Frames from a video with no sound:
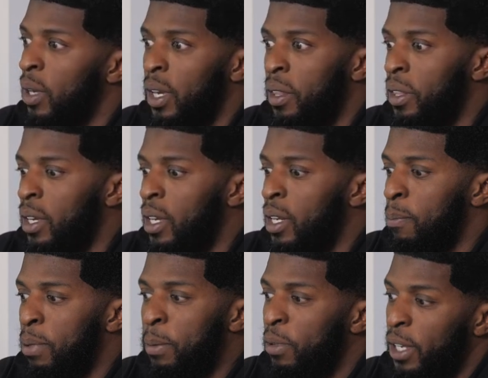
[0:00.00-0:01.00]
And
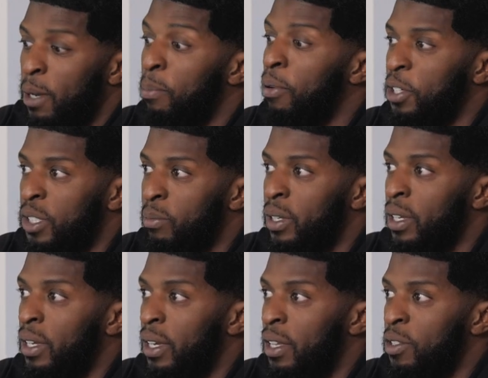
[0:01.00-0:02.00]
then people kept pushing
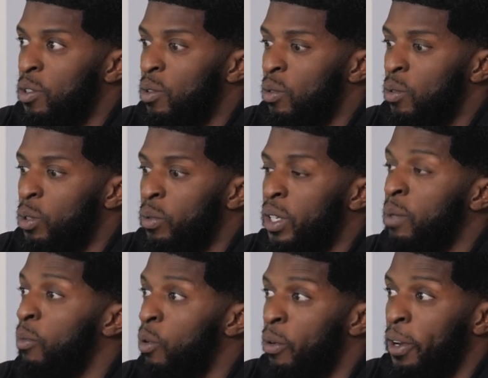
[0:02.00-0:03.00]
me into doing
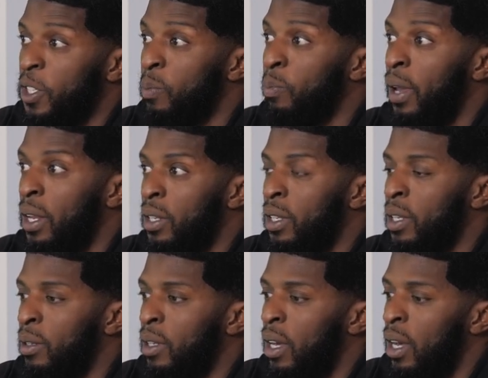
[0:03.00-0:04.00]
it more,
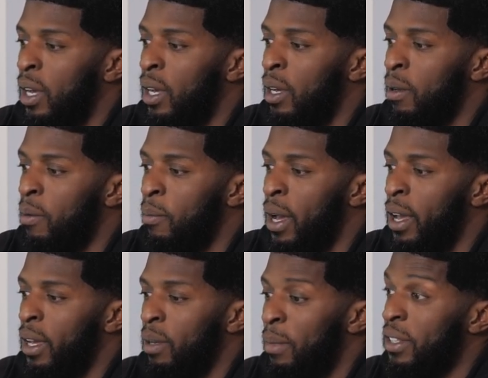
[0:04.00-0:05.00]
expanding
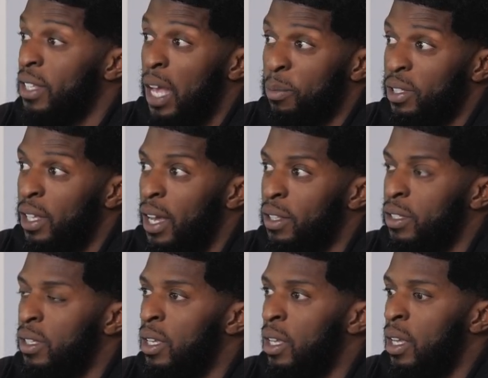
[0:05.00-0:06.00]
my time
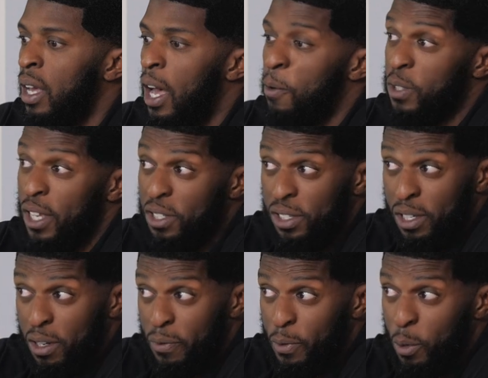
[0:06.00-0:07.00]
slots. Yeah. I was
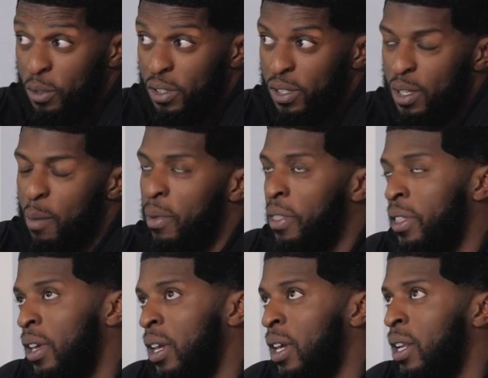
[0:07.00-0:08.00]
hesitant at first, but
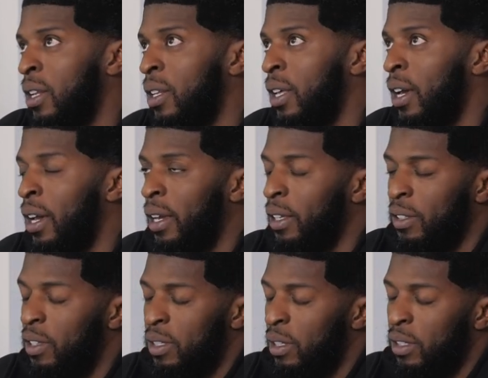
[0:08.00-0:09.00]
then
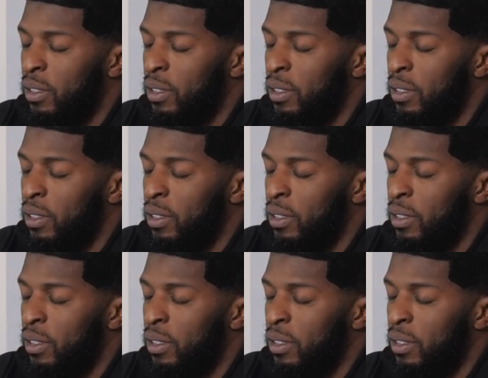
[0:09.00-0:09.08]
this